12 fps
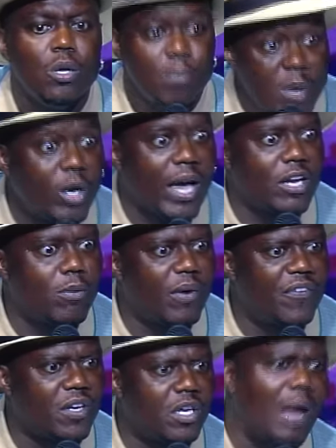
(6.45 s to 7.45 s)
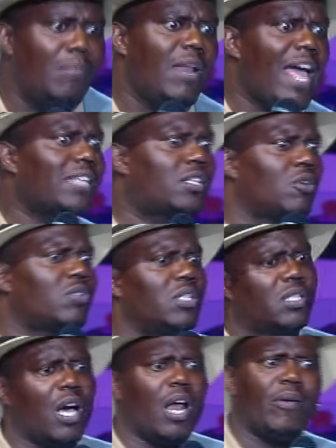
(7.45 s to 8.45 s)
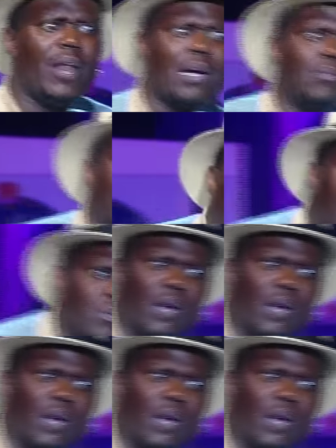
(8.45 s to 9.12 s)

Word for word: Milk ain't no motherfucker good. I'm lactose intolerant like a motherfucker,